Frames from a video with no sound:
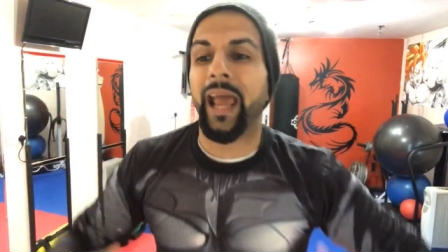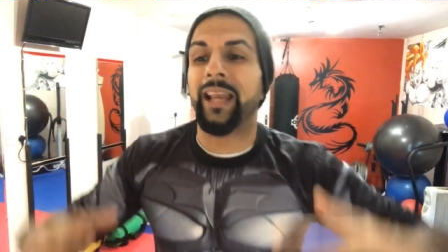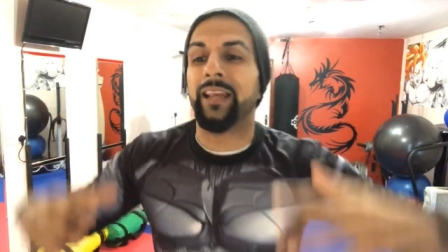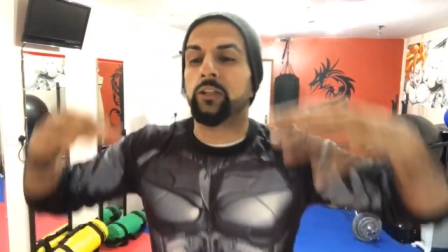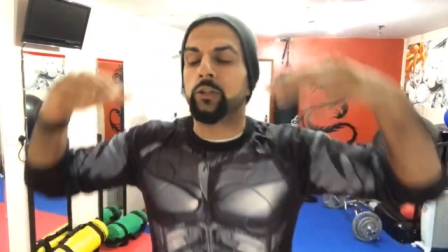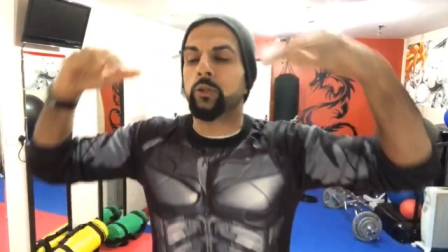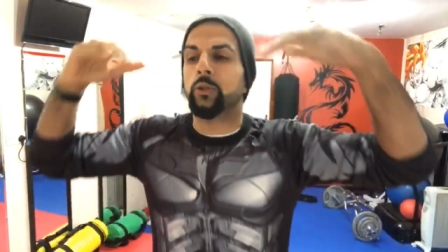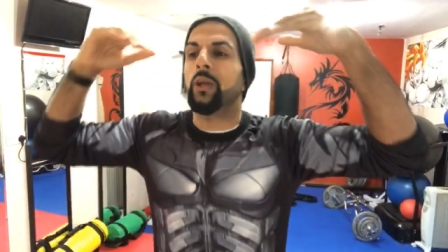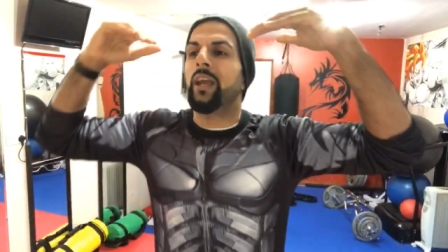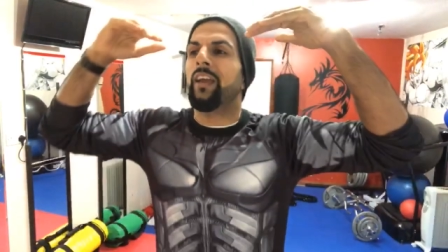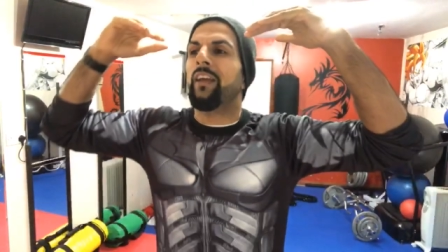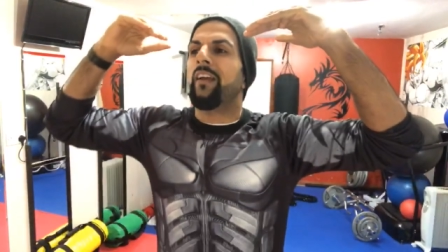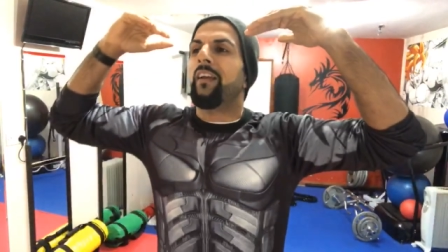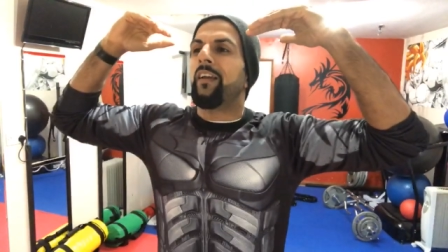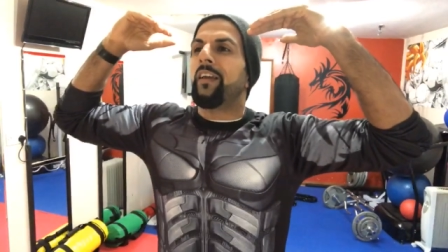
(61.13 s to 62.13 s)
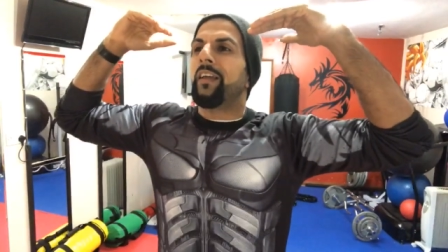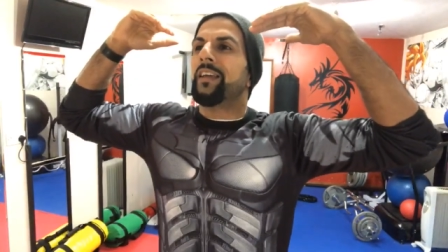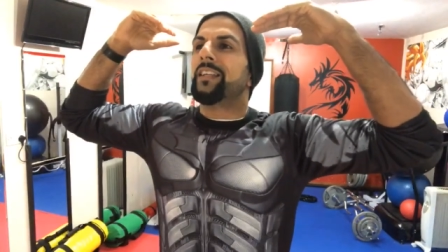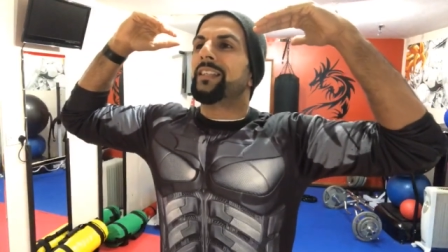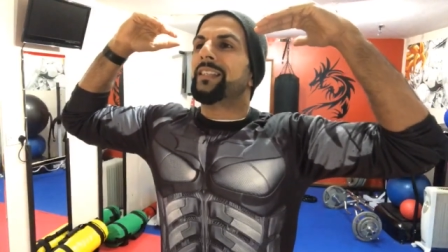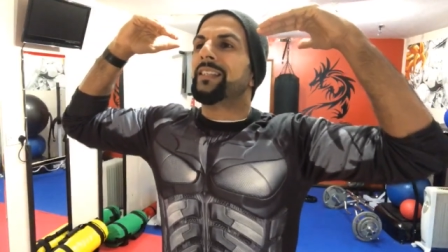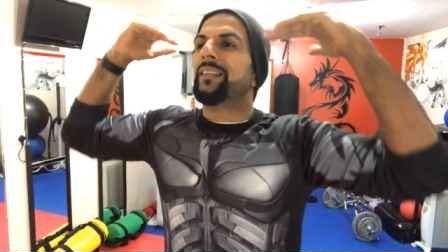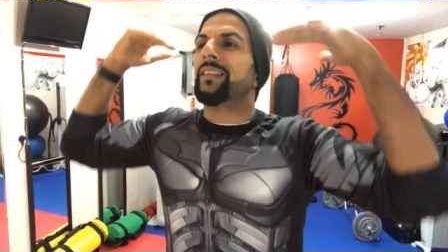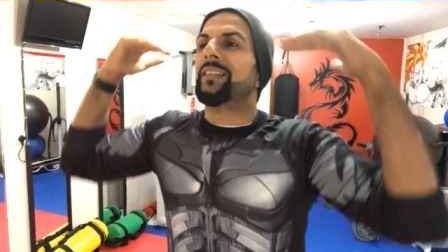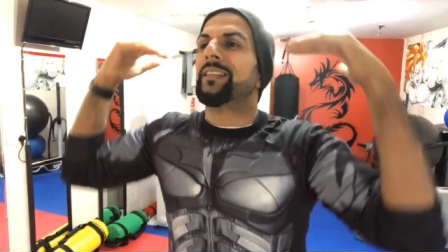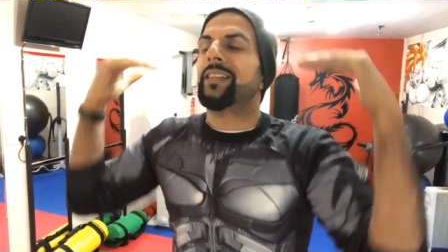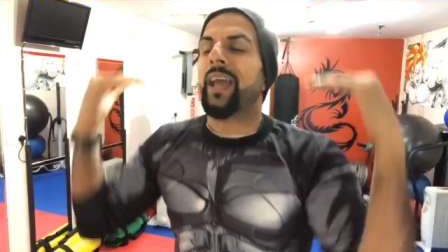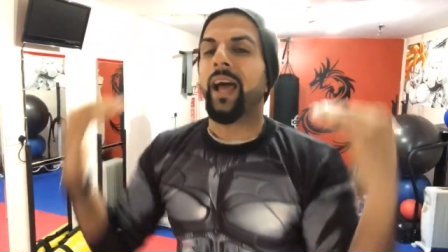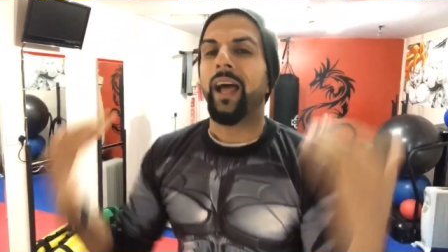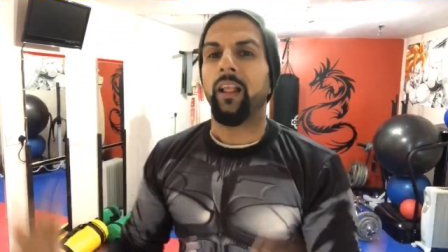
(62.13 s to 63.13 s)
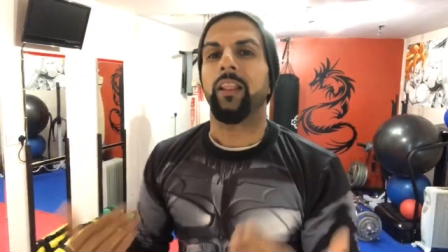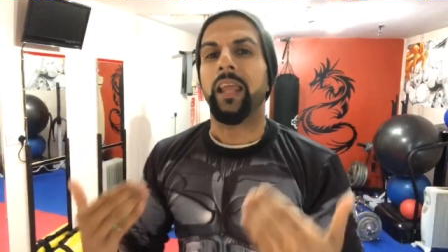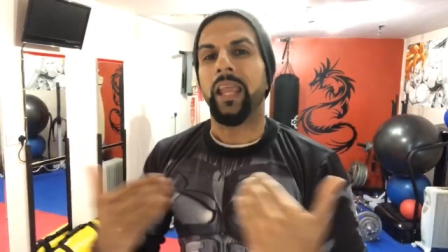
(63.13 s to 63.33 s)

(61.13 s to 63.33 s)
and to tell